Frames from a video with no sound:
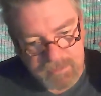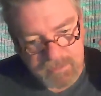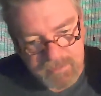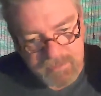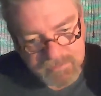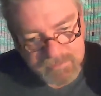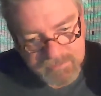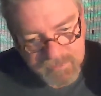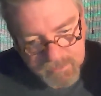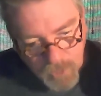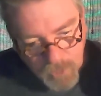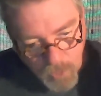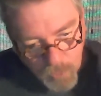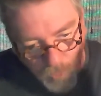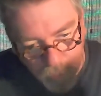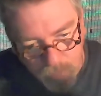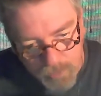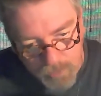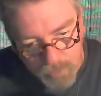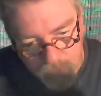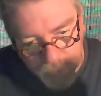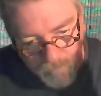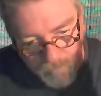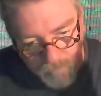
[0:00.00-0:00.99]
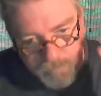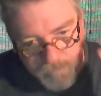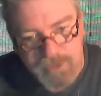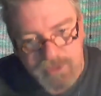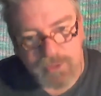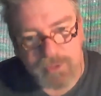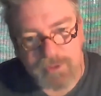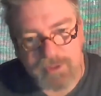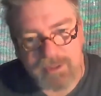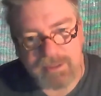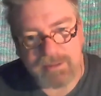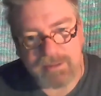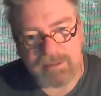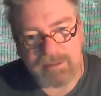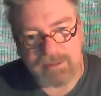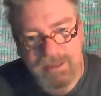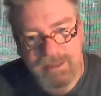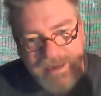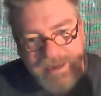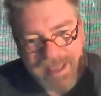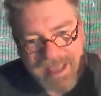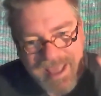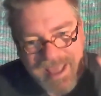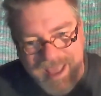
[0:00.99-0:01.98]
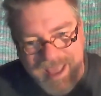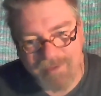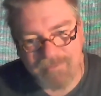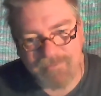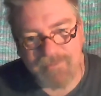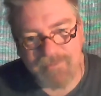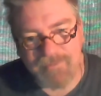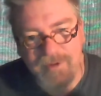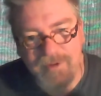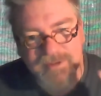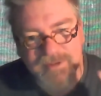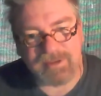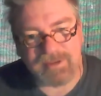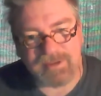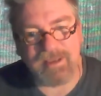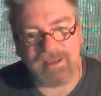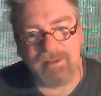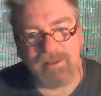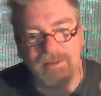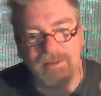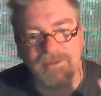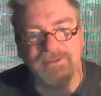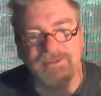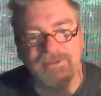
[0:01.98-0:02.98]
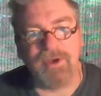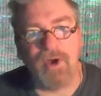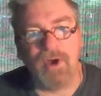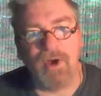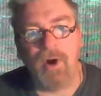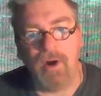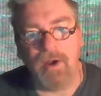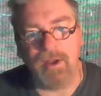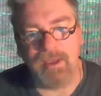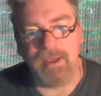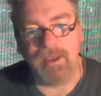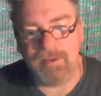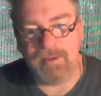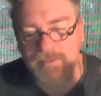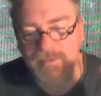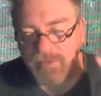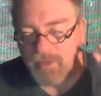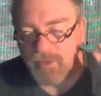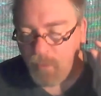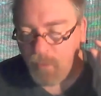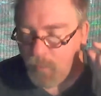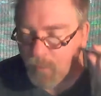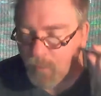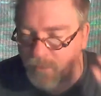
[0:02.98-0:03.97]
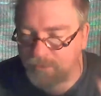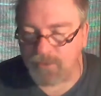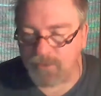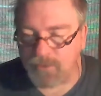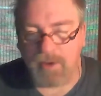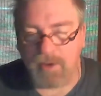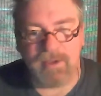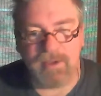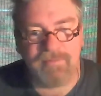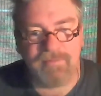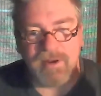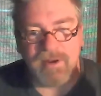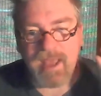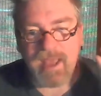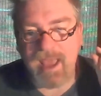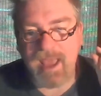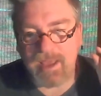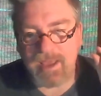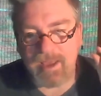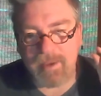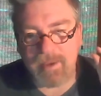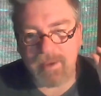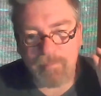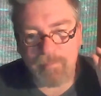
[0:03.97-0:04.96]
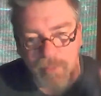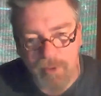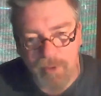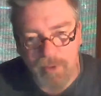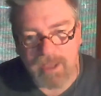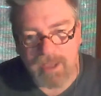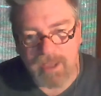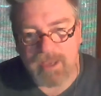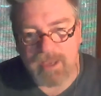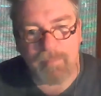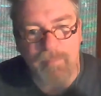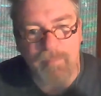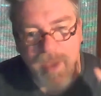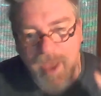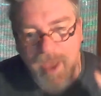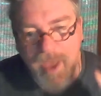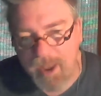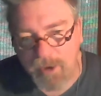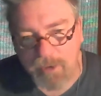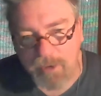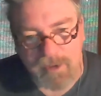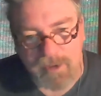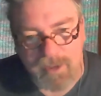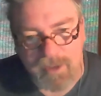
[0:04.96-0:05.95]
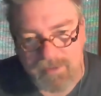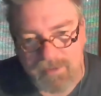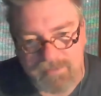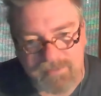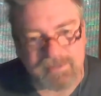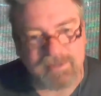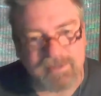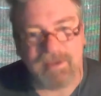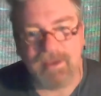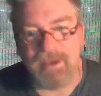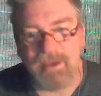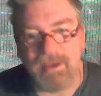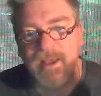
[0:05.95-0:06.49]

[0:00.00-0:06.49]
there's a corner of beauty in every single song, even the worst song, even Achy Breaky Pancreas.